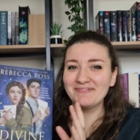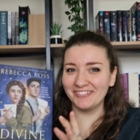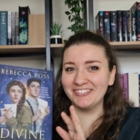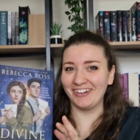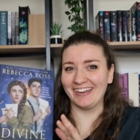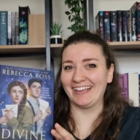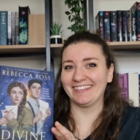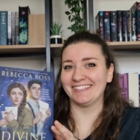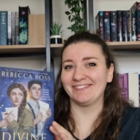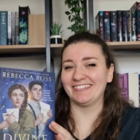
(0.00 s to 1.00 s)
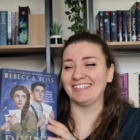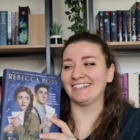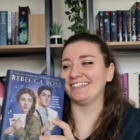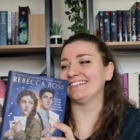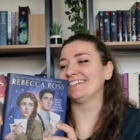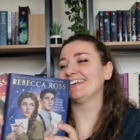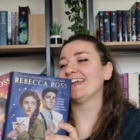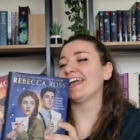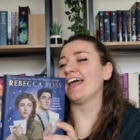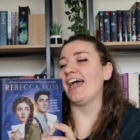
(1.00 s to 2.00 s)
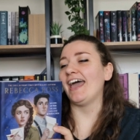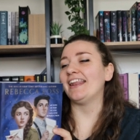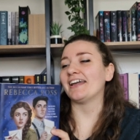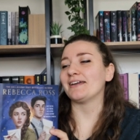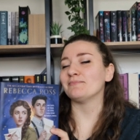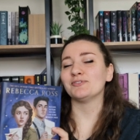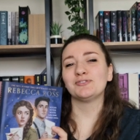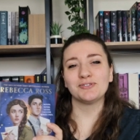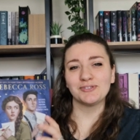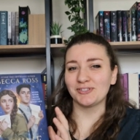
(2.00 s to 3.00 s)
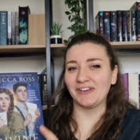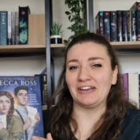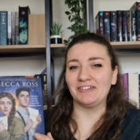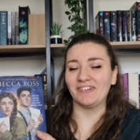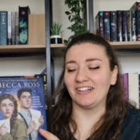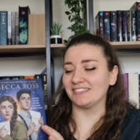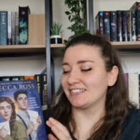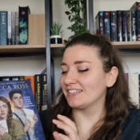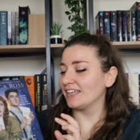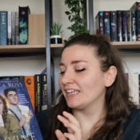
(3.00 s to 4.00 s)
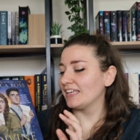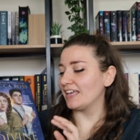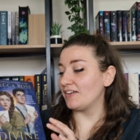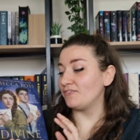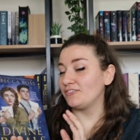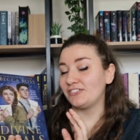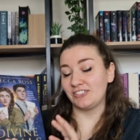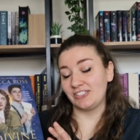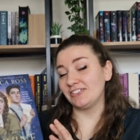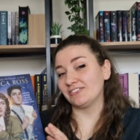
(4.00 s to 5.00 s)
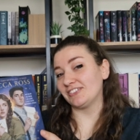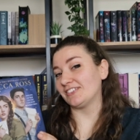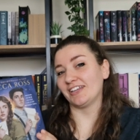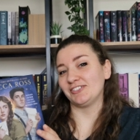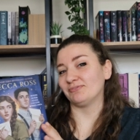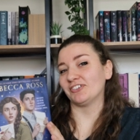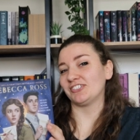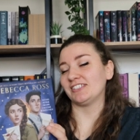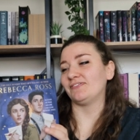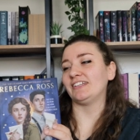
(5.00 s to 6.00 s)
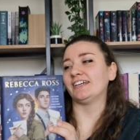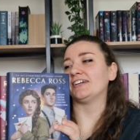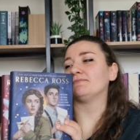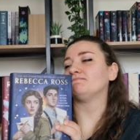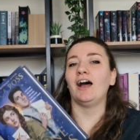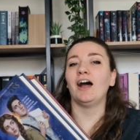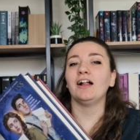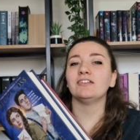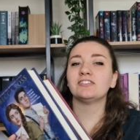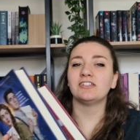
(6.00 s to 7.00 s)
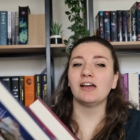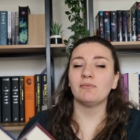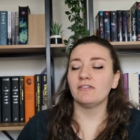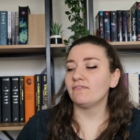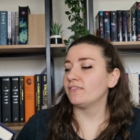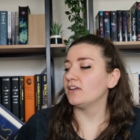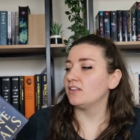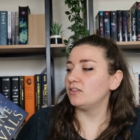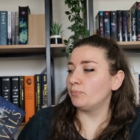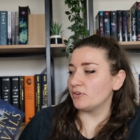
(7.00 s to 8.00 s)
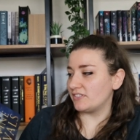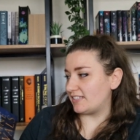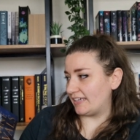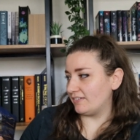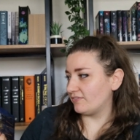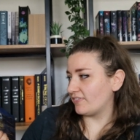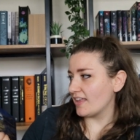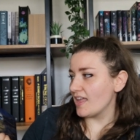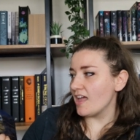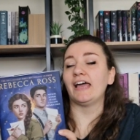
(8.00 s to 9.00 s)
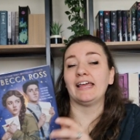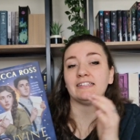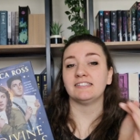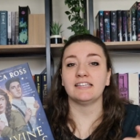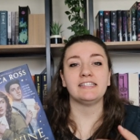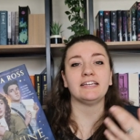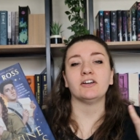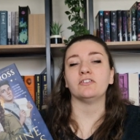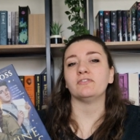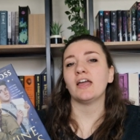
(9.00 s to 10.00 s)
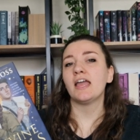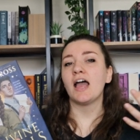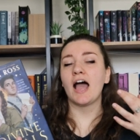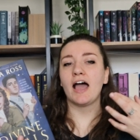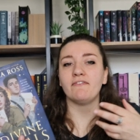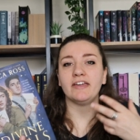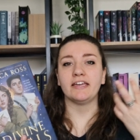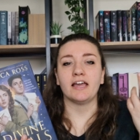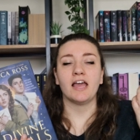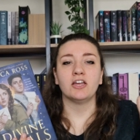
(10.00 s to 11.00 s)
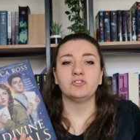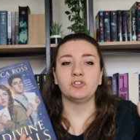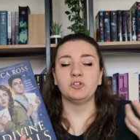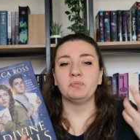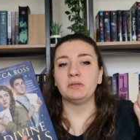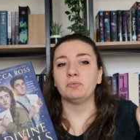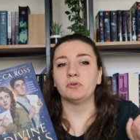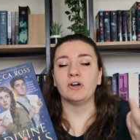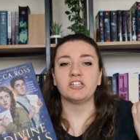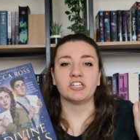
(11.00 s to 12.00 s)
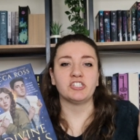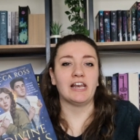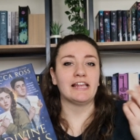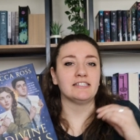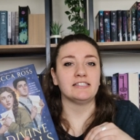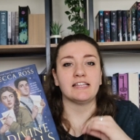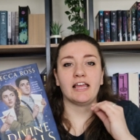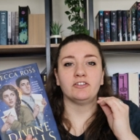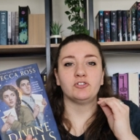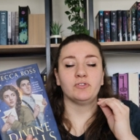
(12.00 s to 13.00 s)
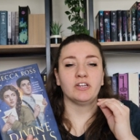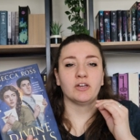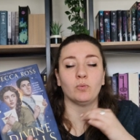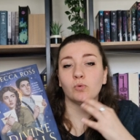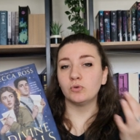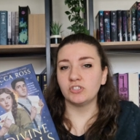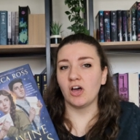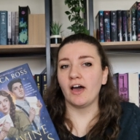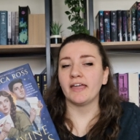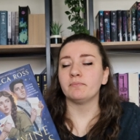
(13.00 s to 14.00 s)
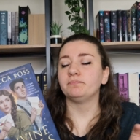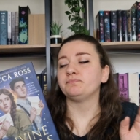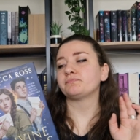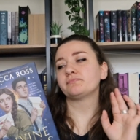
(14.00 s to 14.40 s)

you will not like this video. And I am so sorry in advance if you still decide to watch this video. I'll start with the positive. I like the setting of having two people exchanging letters during wartime.